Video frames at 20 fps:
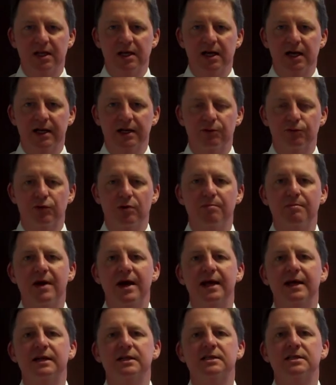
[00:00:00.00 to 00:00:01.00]
and it
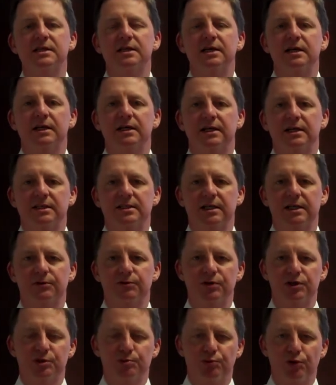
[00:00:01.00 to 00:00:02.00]
remains a
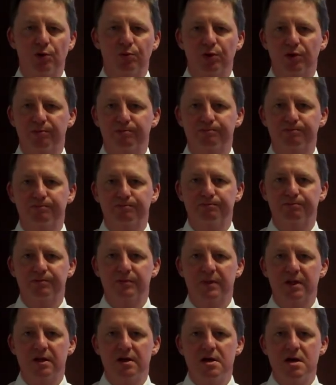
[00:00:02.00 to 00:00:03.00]
serious problem.
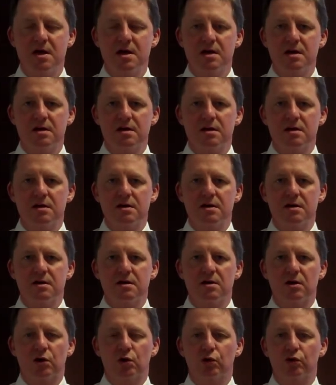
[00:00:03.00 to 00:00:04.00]

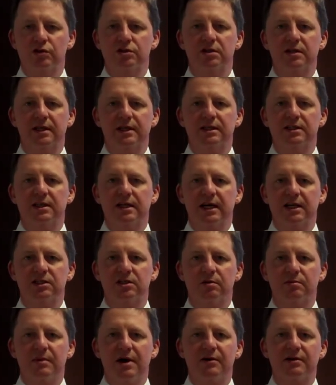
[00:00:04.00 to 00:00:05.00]
According to the
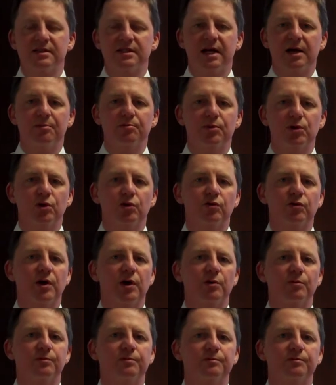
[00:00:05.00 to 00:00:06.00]
International Maritime
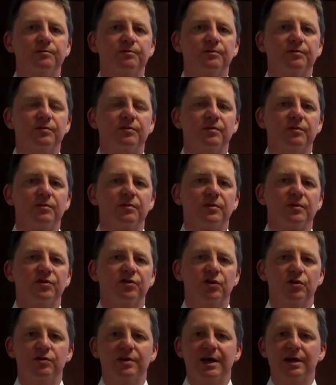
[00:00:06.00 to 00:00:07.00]
Bureau,
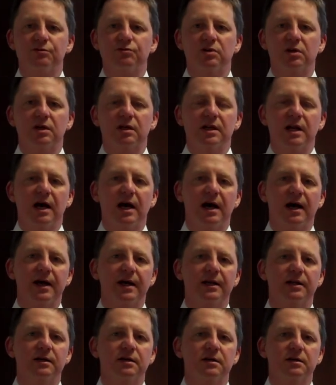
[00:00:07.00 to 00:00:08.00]

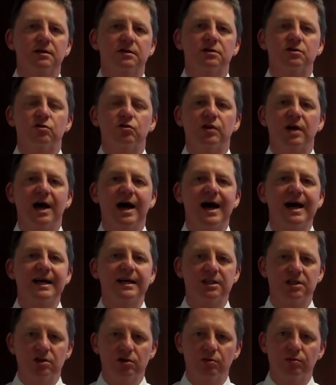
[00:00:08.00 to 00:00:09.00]
2009 saw the
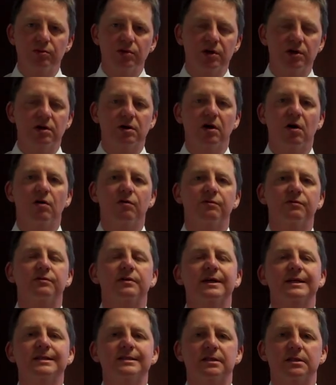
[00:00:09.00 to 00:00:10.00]
highest number of
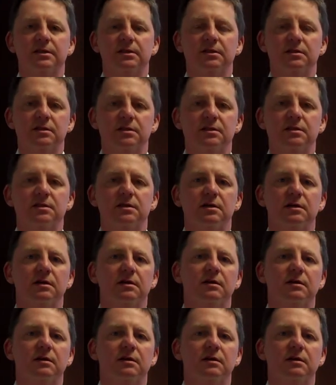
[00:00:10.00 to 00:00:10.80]
incidents